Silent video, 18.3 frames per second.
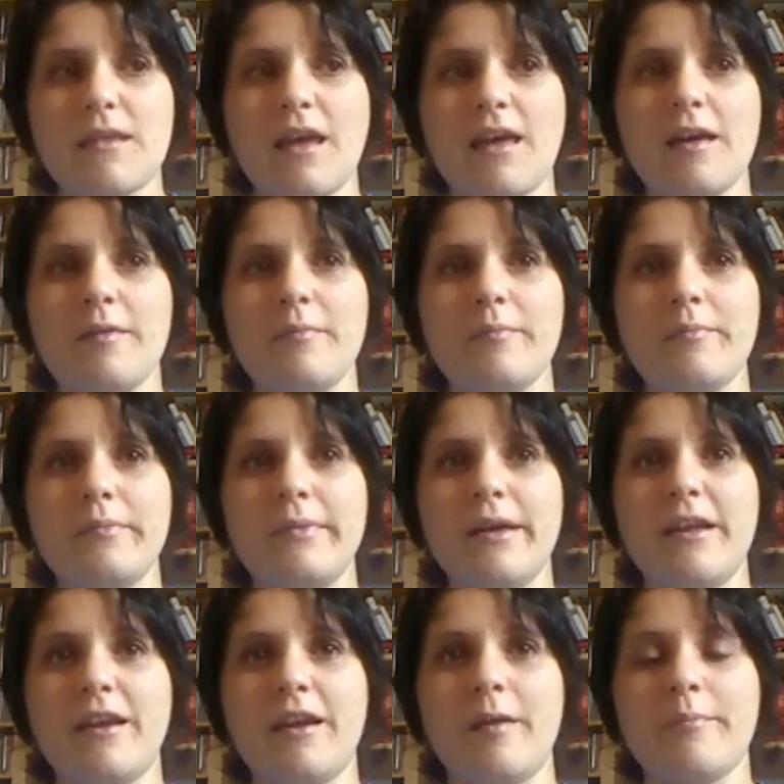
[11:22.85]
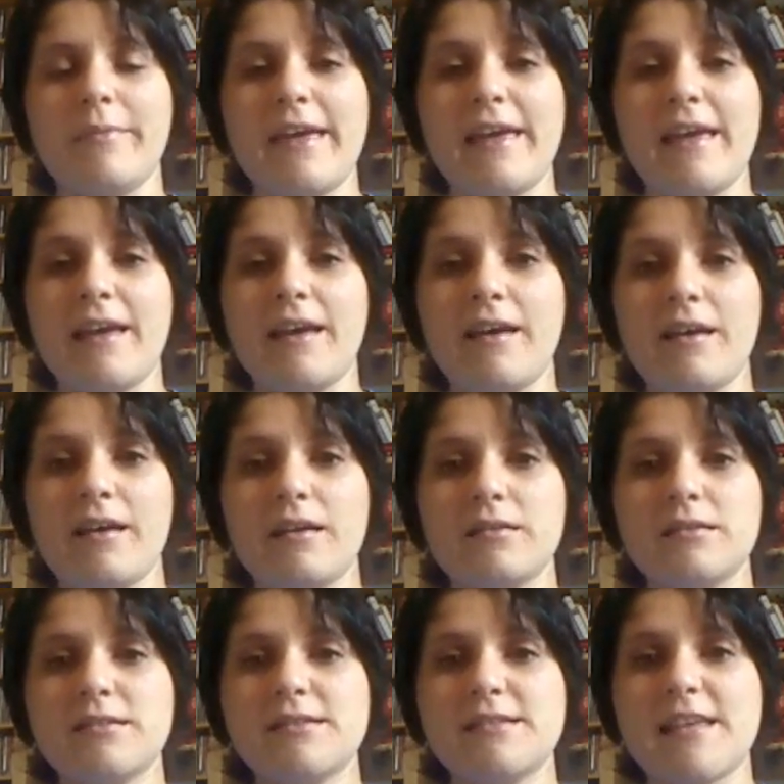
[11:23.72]
and I'm here
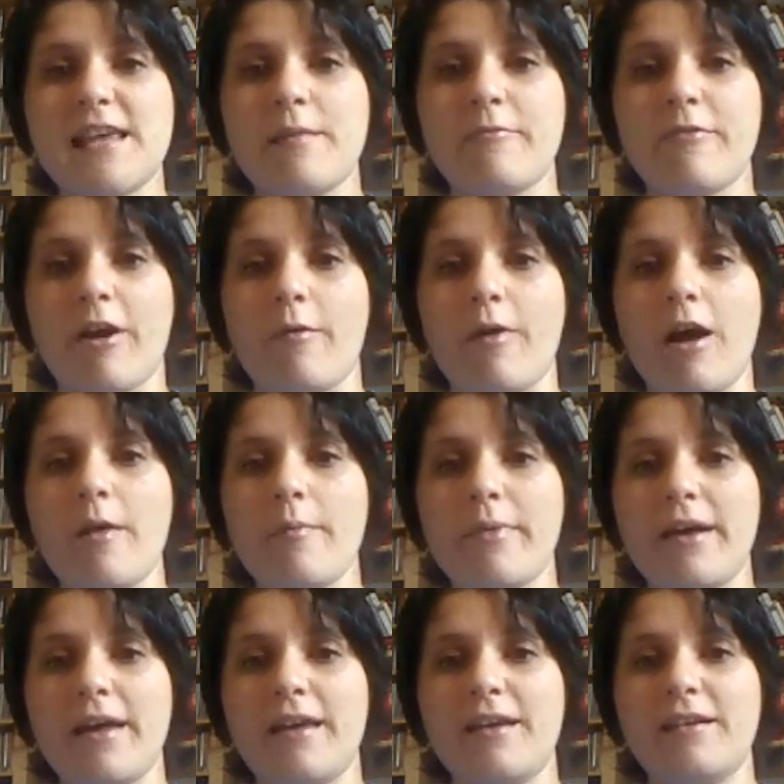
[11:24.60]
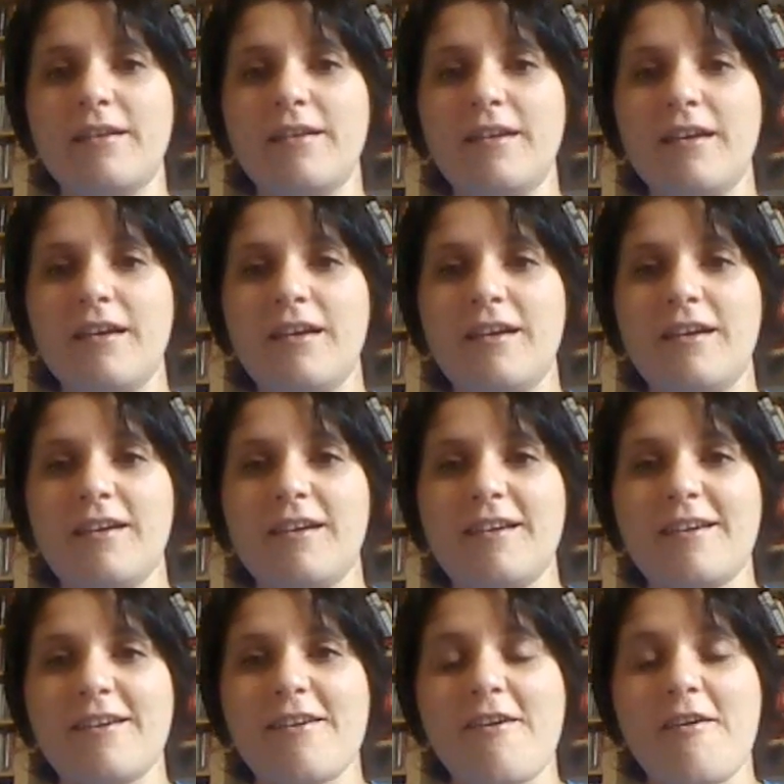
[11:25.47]
to see him grow up, and
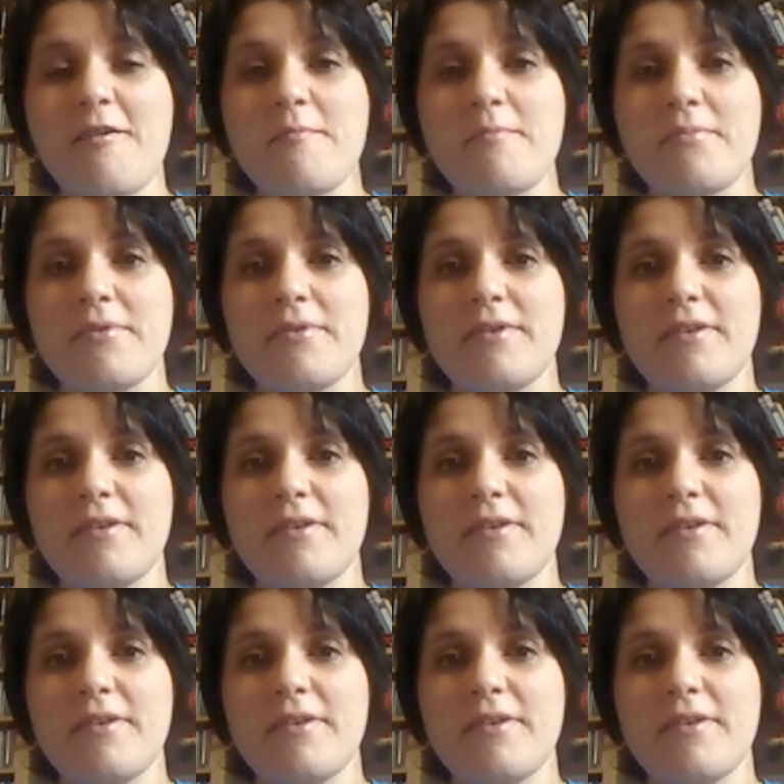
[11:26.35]
I hope